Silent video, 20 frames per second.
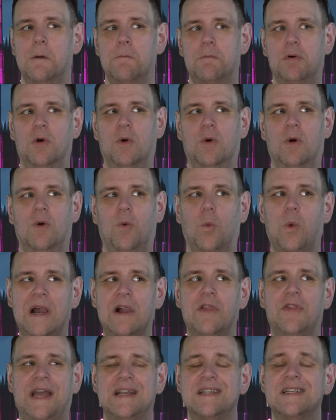But
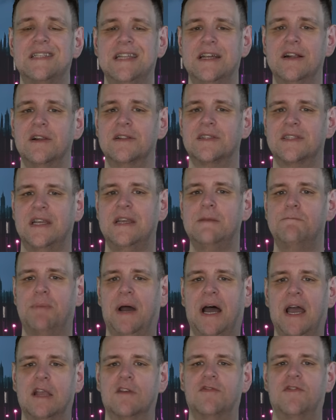will they still see
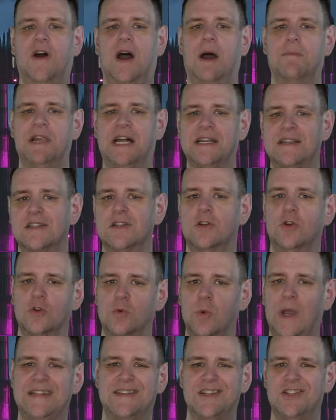buying farmland as a
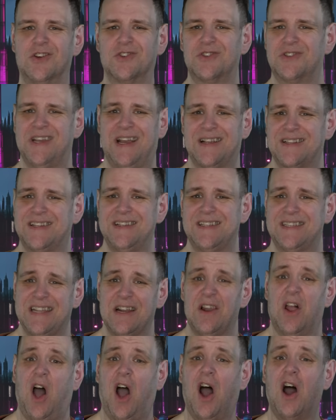good way to dodge tax? It's
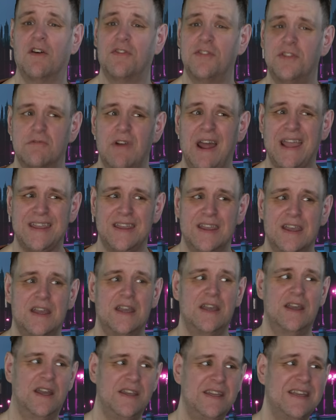still half the rate
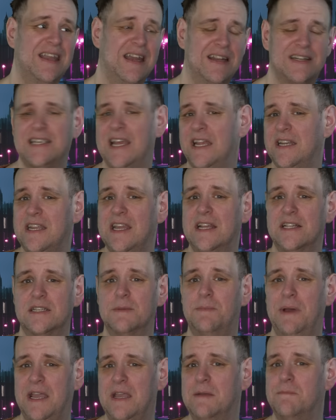and you get ten years
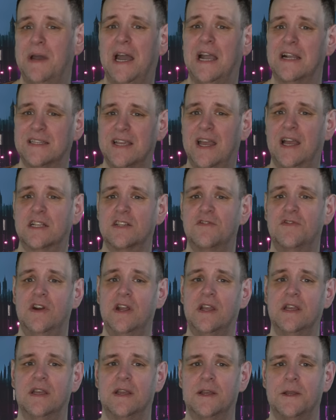to pay it back
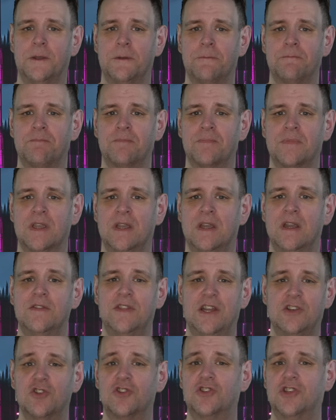tax-free.
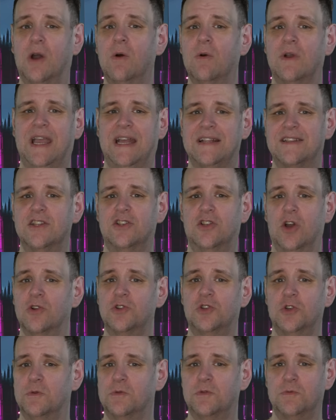They just don't get to
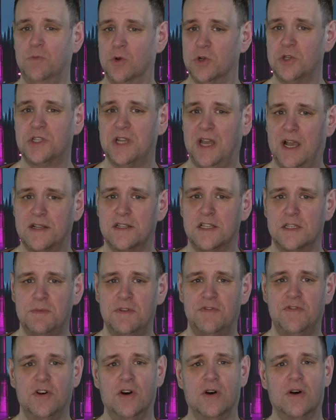dodge as much tax as
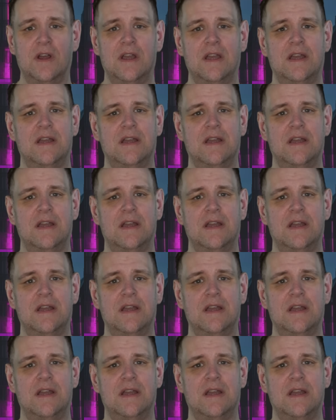before.